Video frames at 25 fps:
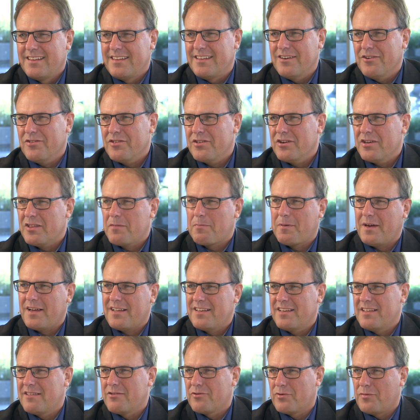The other
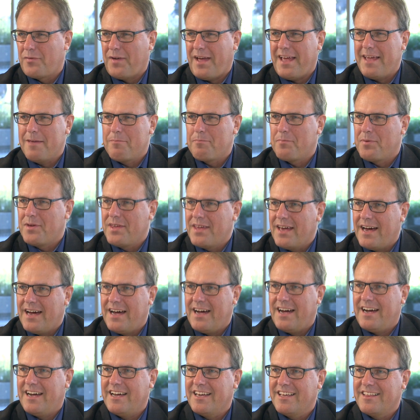aspect is sort of
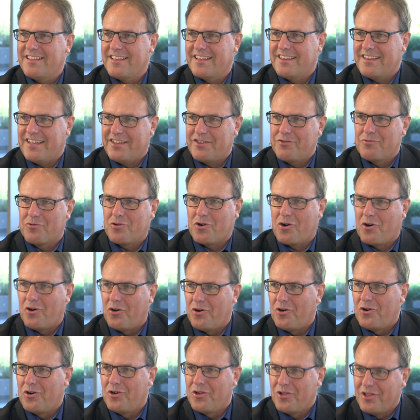APIs and that you
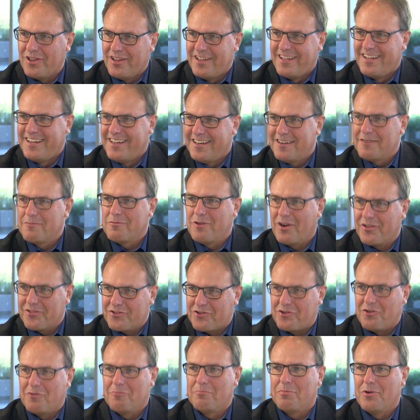call
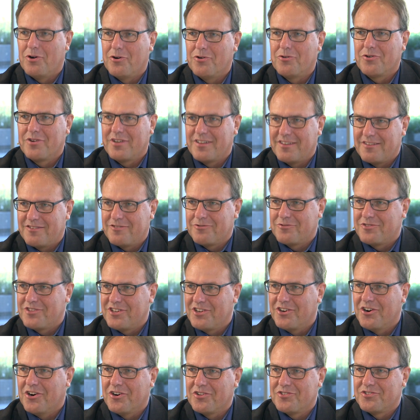one component to
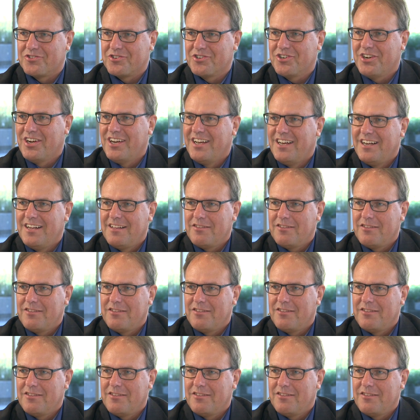the other